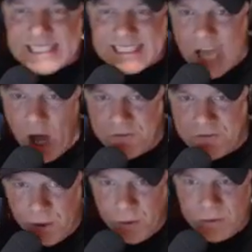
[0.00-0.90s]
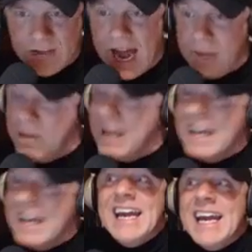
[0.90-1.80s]
self through time.
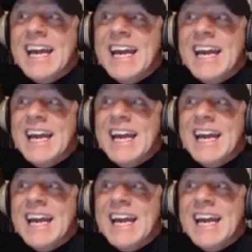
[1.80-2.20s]
He